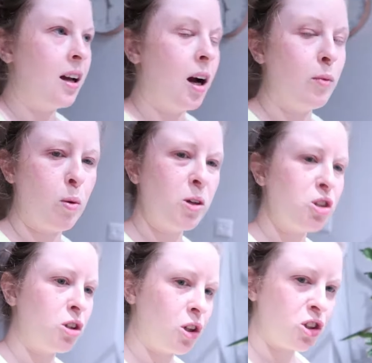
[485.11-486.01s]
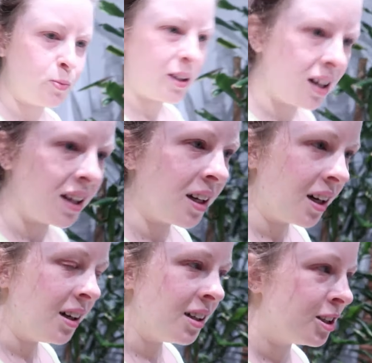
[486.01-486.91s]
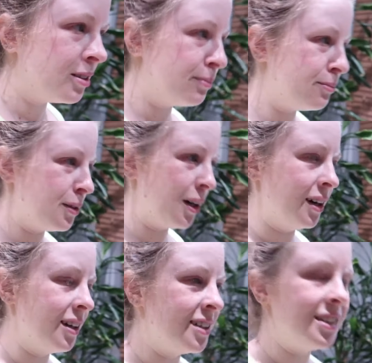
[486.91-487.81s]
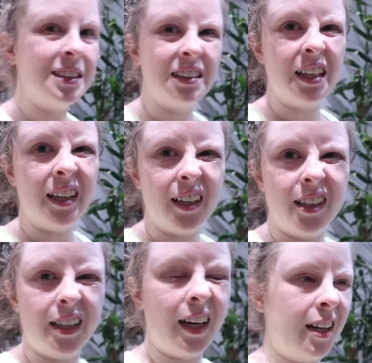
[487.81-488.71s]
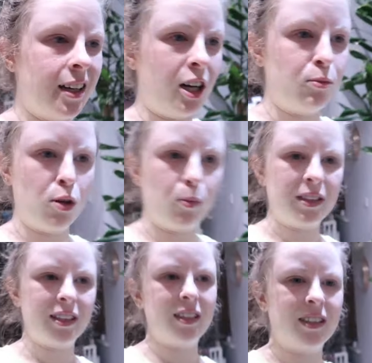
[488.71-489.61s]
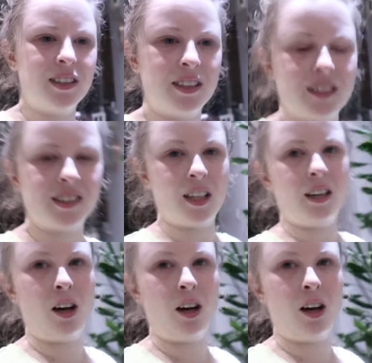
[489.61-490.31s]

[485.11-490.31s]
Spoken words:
I probably should go to bed earlier, but nah, I'll probably stay